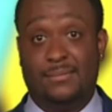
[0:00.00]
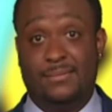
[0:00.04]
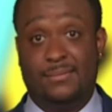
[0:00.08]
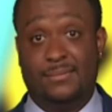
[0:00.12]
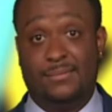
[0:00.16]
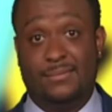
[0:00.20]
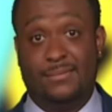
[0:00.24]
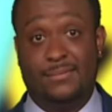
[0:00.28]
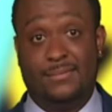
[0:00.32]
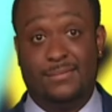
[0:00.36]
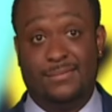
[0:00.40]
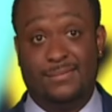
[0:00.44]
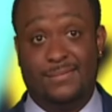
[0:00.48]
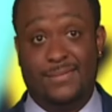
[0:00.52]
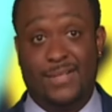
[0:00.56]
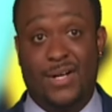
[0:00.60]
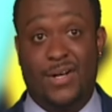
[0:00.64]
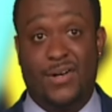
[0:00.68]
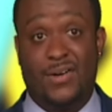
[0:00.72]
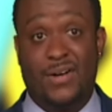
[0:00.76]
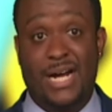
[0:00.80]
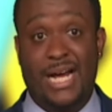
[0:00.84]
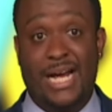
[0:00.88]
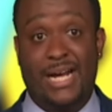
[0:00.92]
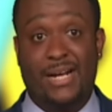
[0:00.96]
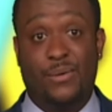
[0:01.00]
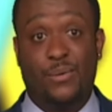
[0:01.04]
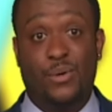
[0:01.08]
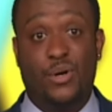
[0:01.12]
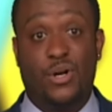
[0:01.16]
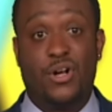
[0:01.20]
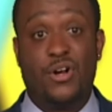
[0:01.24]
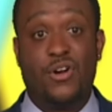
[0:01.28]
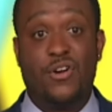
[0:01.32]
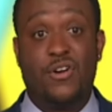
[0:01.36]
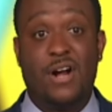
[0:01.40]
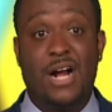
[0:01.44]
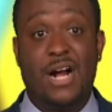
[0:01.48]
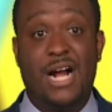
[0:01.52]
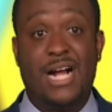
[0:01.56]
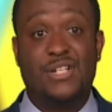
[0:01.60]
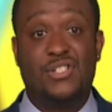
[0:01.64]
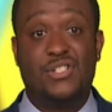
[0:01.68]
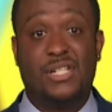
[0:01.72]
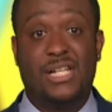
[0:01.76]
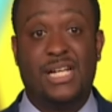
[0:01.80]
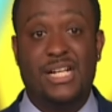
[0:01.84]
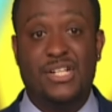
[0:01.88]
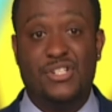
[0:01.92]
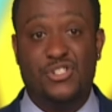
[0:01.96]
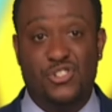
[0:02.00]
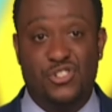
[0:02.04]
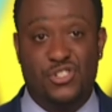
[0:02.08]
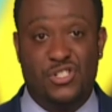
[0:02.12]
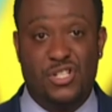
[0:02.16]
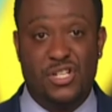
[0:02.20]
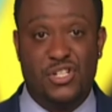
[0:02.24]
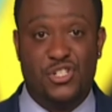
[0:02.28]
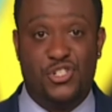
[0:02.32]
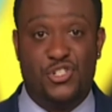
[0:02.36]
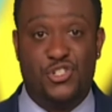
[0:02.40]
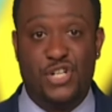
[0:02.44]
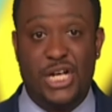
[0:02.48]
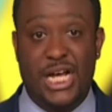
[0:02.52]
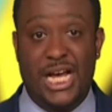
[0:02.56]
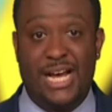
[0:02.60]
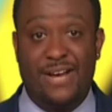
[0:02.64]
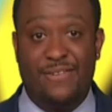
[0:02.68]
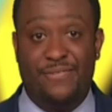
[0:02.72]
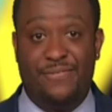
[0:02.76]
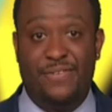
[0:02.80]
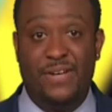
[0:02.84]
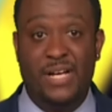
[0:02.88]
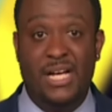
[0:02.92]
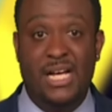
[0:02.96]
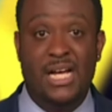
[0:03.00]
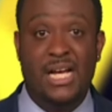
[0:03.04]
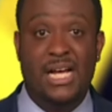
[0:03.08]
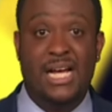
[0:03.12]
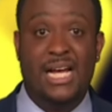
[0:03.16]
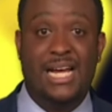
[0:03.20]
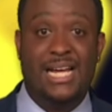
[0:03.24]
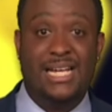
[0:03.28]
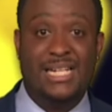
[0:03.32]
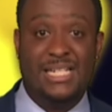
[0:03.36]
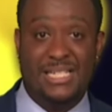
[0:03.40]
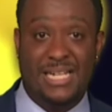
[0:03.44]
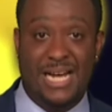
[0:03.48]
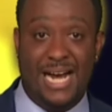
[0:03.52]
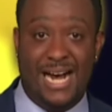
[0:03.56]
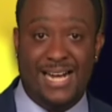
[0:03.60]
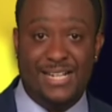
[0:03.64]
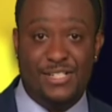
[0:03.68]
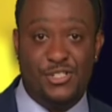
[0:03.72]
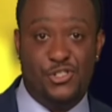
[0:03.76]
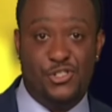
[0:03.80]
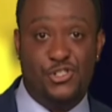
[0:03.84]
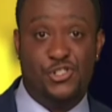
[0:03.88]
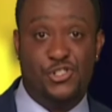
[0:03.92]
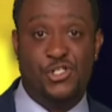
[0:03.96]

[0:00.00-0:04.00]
Oh boy. All right. Well, congratulations to Jeff